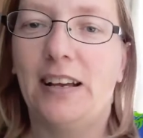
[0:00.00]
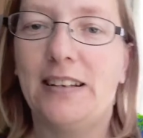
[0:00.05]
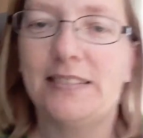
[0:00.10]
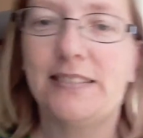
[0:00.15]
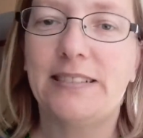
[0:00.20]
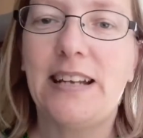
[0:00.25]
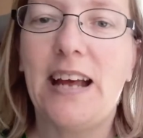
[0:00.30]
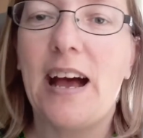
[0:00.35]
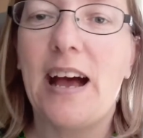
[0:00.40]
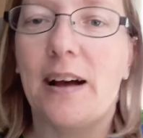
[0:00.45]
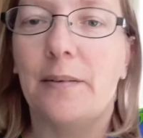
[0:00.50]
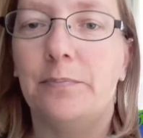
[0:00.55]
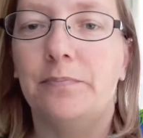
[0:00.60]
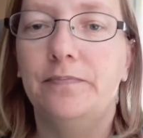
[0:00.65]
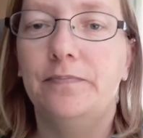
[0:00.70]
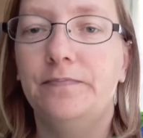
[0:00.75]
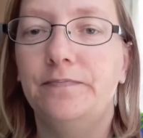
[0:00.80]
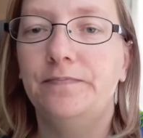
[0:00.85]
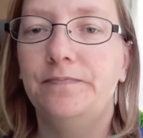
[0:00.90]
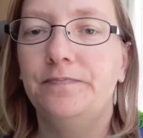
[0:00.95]
Stop.
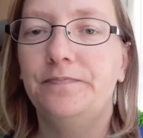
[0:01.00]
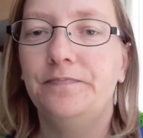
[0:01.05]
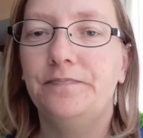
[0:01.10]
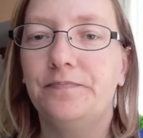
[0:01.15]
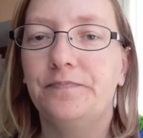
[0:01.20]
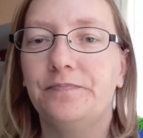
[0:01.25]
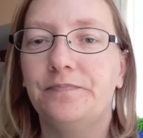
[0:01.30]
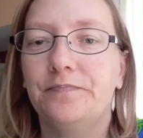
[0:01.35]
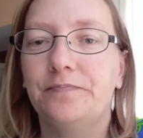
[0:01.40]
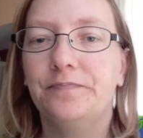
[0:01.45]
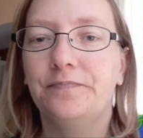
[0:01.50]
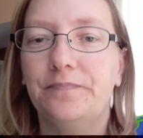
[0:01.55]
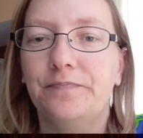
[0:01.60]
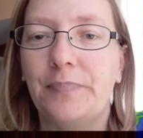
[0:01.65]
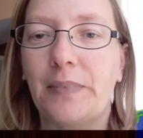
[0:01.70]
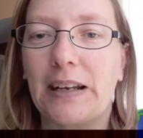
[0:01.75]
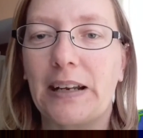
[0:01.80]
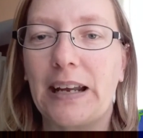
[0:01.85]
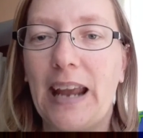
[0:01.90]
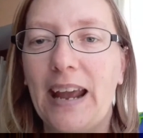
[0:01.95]

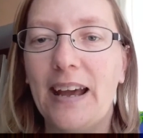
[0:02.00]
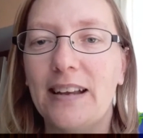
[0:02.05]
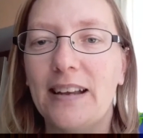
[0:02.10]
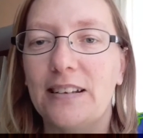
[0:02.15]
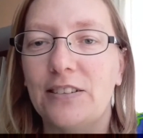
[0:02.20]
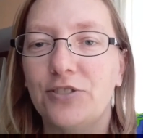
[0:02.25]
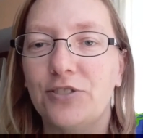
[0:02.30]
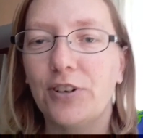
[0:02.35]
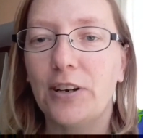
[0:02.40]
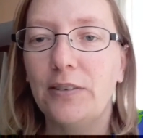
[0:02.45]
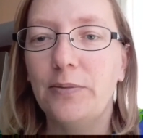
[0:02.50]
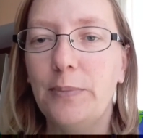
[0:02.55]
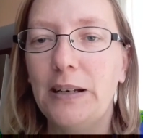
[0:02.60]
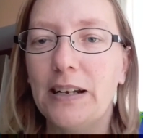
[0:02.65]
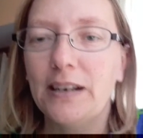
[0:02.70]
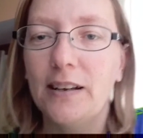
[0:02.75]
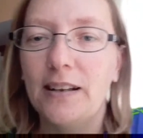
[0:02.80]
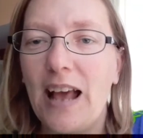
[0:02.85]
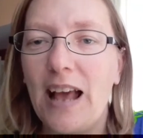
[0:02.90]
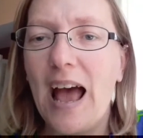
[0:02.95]
My cat is driving me
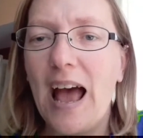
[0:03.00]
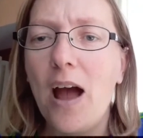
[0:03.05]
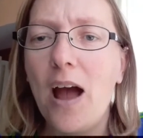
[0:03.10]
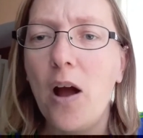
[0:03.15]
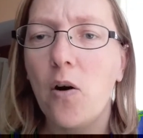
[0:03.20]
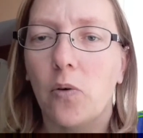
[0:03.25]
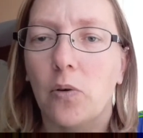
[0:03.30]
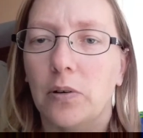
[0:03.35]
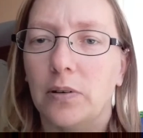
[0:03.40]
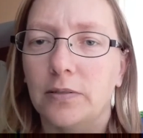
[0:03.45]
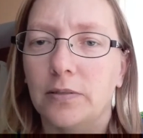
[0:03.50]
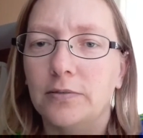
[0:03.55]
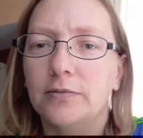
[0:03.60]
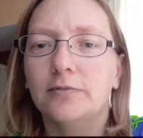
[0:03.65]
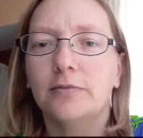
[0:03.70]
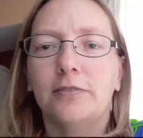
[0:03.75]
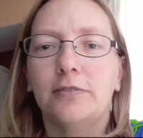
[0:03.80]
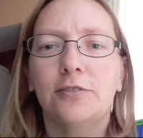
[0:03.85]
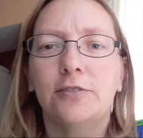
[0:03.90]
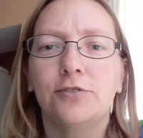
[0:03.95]
nuts. Ow!
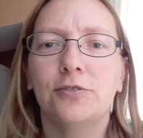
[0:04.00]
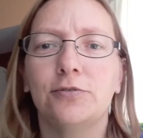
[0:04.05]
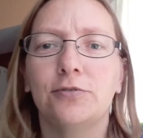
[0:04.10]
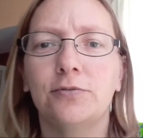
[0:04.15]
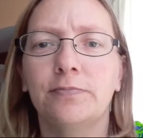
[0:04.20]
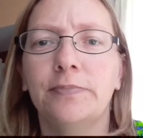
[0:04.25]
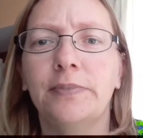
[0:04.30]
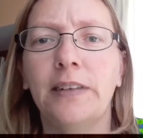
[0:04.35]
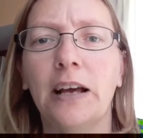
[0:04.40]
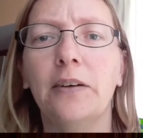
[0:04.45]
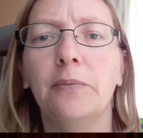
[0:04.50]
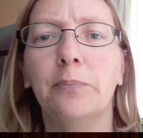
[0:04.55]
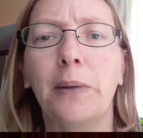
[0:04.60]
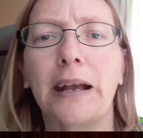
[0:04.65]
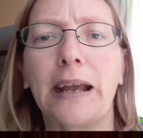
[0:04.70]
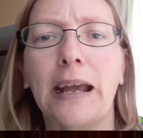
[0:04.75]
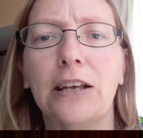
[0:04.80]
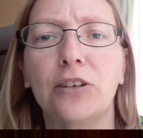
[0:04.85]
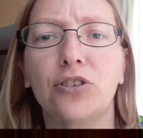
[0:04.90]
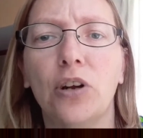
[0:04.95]
Now my
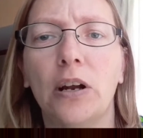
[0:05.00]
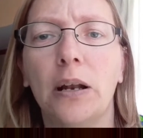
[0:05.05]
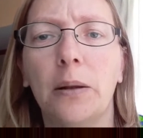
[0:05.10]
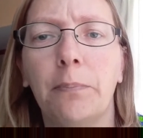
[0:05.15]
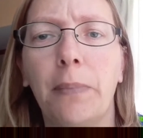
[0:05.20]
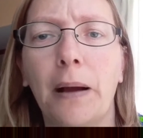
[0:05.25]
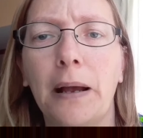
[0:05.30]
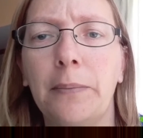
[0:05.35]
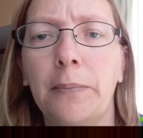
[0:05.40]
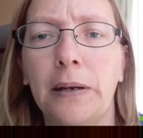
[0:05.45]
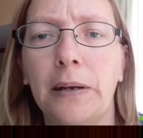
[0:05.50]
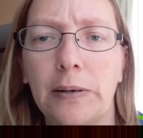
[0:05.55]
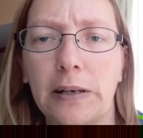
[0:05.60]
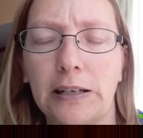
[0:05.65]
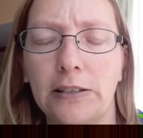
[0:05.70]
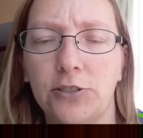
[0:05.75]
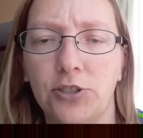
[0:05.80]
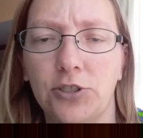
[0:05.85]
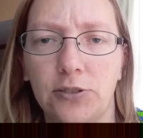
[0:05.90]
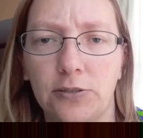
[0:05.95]
cat's trying to bite me
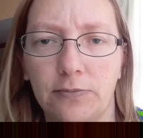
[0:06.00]
because.